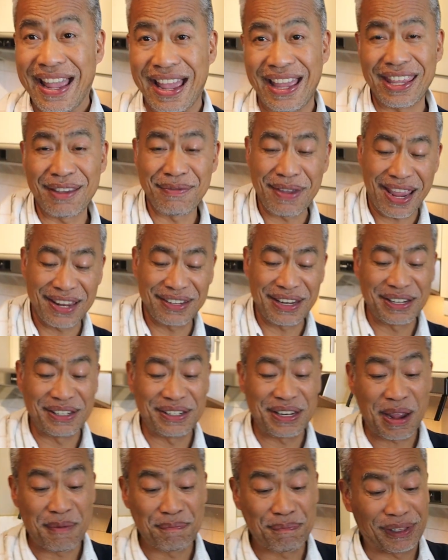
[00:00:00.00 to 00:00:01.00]
And I'm adding
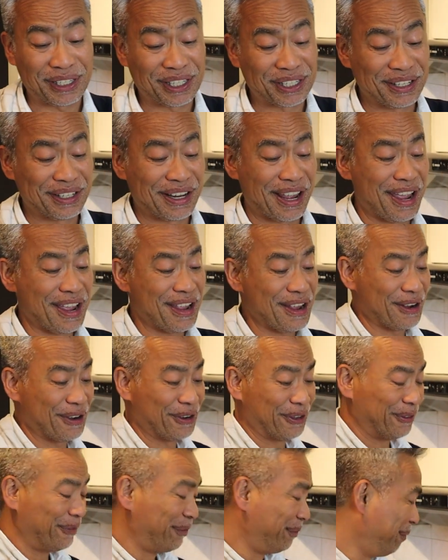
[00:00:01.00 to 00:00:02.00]
the ampalaya
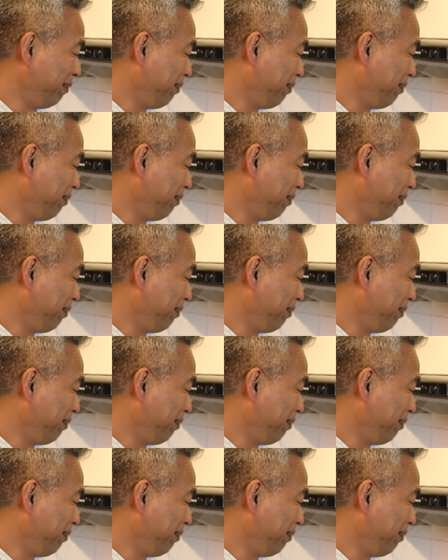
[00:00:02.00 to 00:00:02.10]
now.